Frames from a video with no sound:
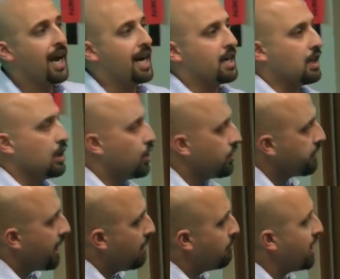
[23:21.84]
and a lot of
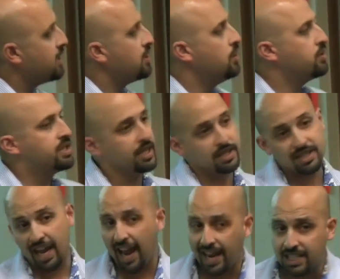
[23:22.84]
campaigns in New Zealand
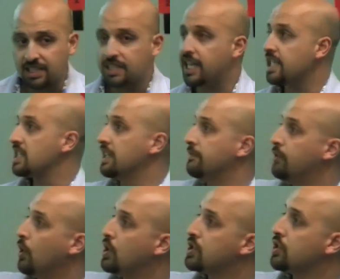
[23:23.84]
and internationally
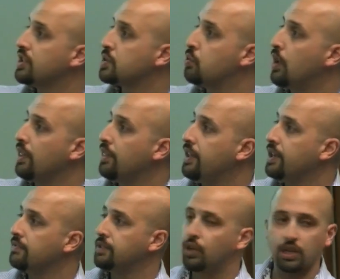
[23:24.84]
focus on this one thing
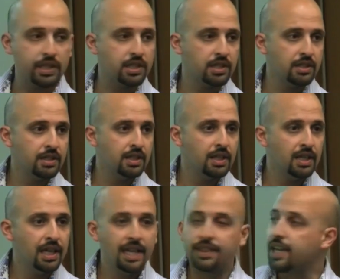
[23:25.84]
of knowledge,
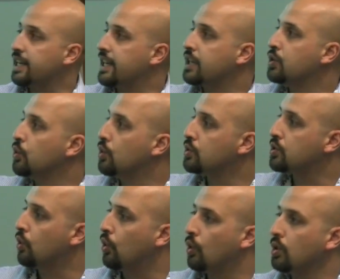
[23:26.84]
then it ignores
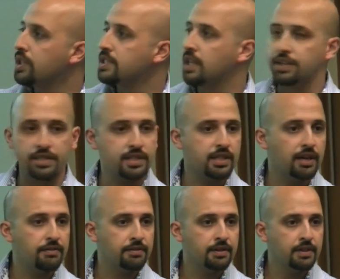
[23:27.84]
all this other
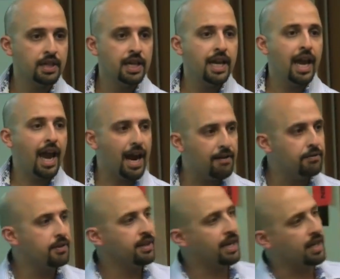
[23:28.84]
stuff.
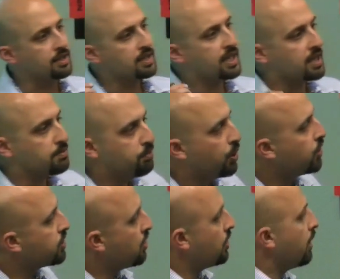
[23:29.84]
Everything else gets
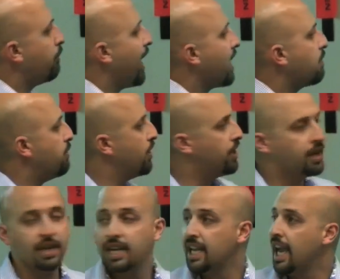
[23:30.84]
put on the back
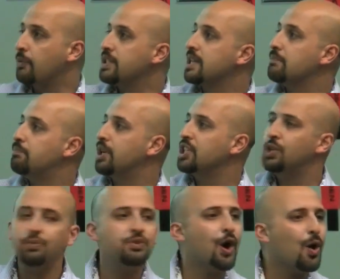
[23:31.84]
burner, and we said, but
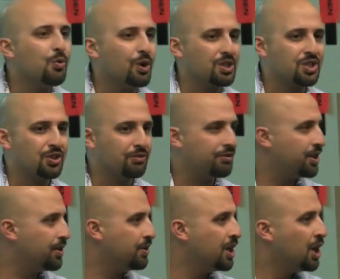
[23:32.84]
you know what's good for
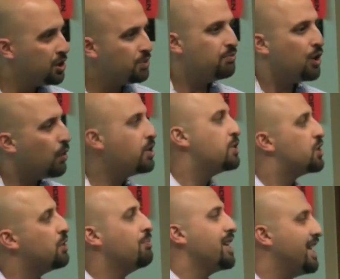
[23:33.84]
you. You know you
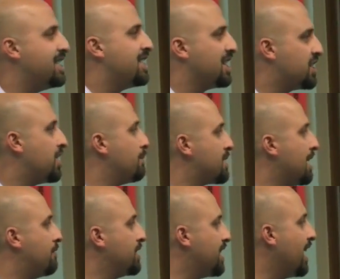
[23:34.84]
shouldn't be eating chips
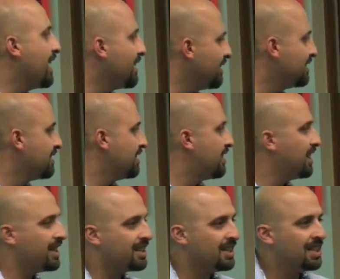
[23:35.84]
every day, all
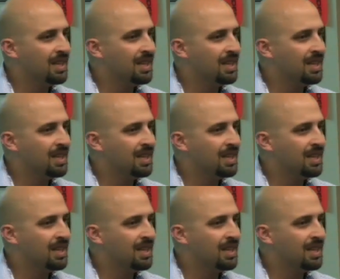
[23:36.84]
right?